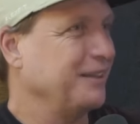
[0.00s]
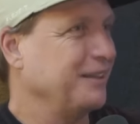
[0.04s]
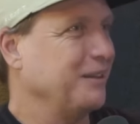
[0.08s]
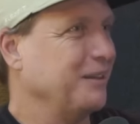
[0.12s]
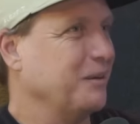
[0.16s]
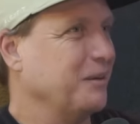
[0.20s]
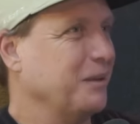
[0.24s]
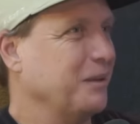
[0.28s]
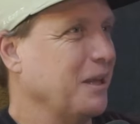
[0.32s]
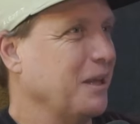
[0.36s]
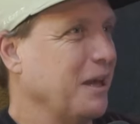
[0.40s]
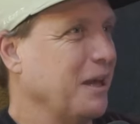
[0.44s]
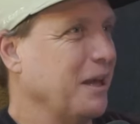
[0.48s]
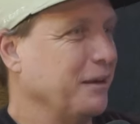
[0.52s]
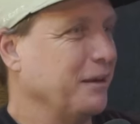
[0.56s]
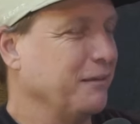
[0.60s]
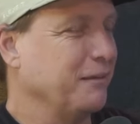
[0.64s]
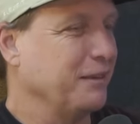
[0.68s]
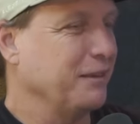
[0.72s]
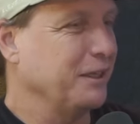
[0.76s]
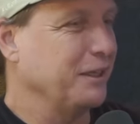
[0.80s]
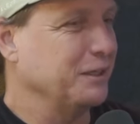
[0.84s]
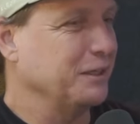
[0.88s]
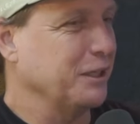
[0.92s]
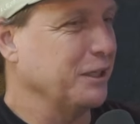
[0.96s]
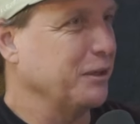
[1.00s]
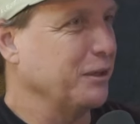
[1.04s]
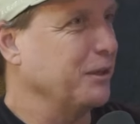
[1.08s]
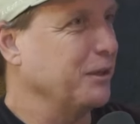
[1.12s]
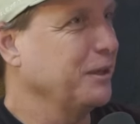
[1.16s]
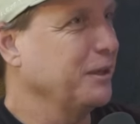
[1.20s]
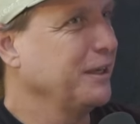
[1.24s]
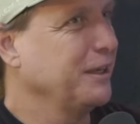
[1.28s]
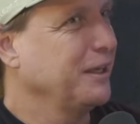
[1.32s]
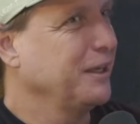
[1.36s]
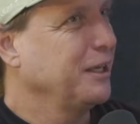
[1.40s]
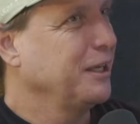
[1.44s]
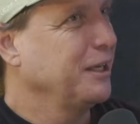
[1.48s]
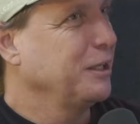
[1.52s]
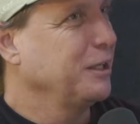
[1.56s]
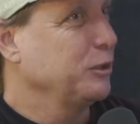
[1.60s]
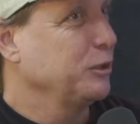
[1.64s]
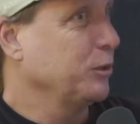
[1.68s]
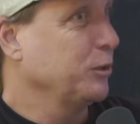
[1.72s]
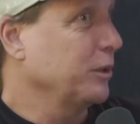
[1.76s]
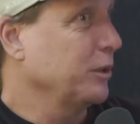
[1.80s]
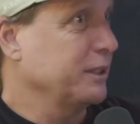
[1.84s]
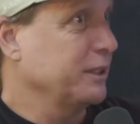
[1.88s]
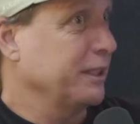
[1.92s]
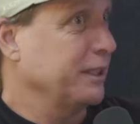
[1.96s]
You know, a lot of these other
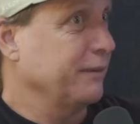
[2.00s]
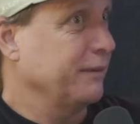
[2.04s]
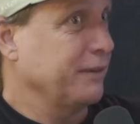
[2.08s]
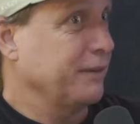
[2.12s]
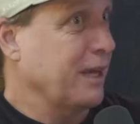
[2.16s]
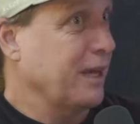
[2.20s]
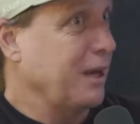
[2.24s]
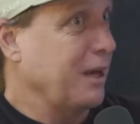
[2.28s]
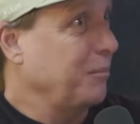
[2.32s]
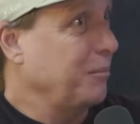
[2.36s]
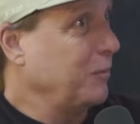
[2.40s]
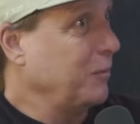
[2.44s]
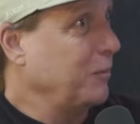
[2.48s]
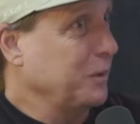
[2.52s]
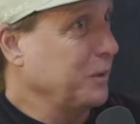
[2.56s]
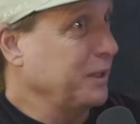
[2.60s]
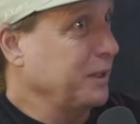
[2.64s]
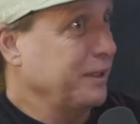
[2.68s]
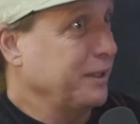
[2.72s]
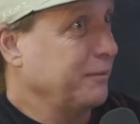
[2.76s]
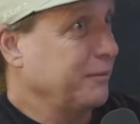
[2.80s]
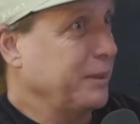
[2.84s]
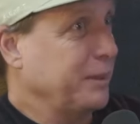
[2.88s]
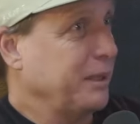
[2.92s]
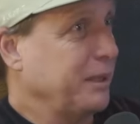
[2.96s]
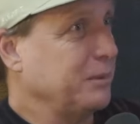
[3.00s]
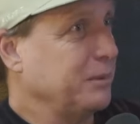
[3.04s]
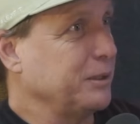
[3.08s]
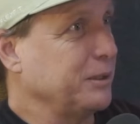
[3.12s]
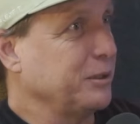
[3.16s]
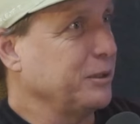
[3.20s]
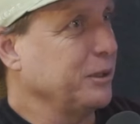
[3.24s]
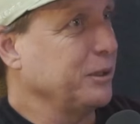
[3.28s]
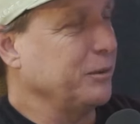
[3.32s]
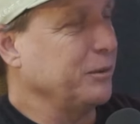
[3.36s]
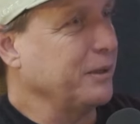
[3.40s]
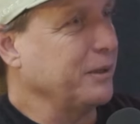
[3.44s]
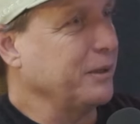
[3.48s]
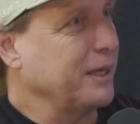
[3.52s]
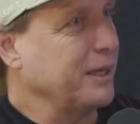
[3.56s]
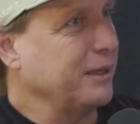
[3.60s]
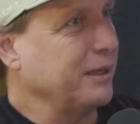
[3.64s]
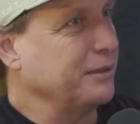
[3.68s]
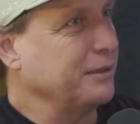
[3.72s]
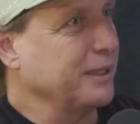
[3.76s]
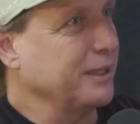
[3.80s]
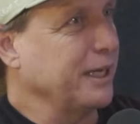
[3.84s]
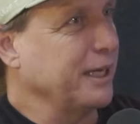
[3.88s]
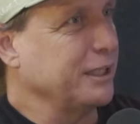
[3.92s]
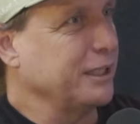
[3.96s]
tours that have come wouldn't have been able to do it
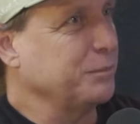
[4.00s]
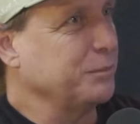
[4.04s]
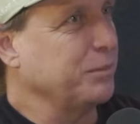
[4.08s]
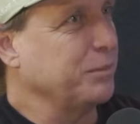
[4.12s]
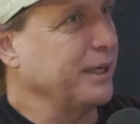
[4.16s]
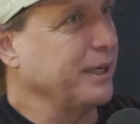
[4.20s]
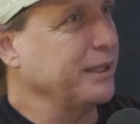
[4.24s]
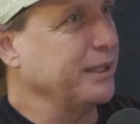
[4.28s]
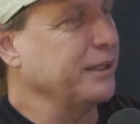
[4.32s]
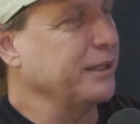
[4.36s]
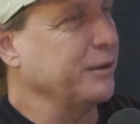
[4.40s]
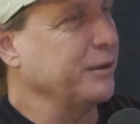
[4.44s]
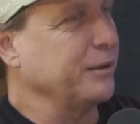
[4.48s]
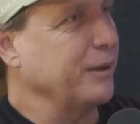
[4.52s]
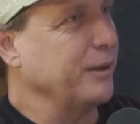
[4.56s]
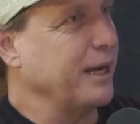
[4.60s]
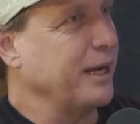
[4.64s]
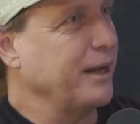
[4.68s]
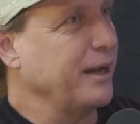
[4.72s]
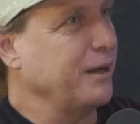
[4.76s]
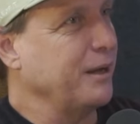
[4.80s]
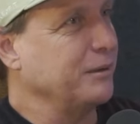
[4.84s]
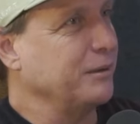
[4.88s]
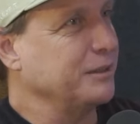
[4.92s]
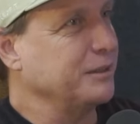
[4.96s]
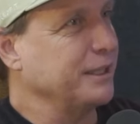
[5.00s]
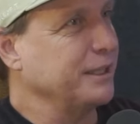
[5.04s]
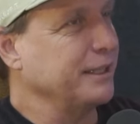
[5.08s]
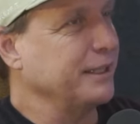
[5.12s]
without you guys breaking ground.